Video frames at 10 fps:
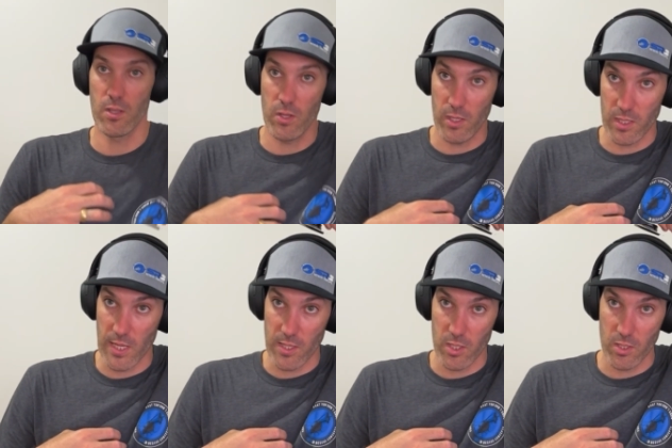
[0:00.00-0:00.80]
you could
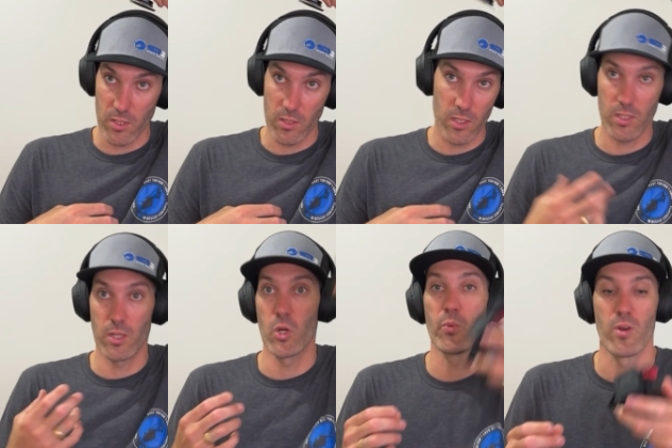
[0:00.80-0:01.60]
attach it to just a
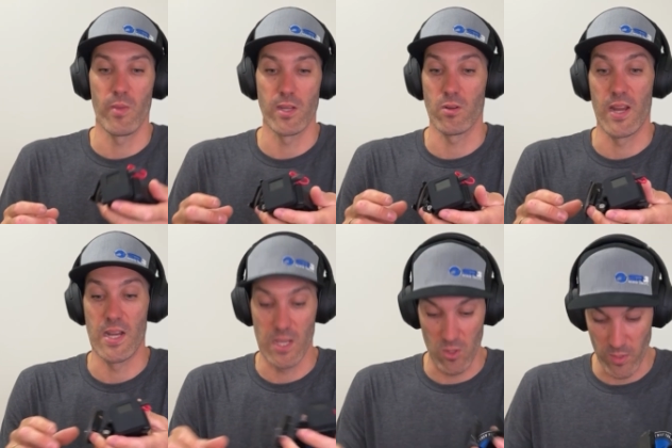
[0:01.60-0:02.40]
GoPro mount on
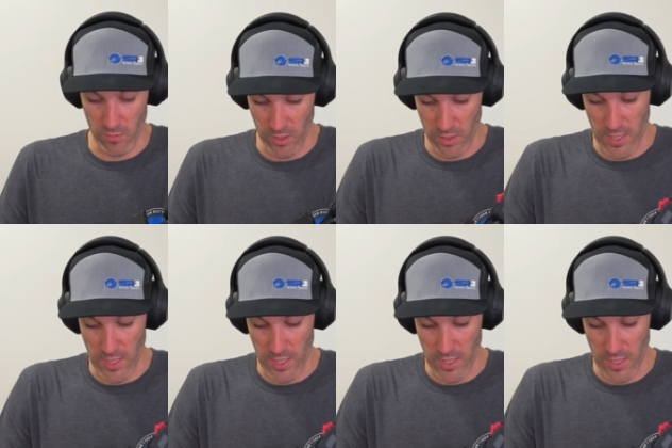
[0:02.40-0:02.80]
any helmet really,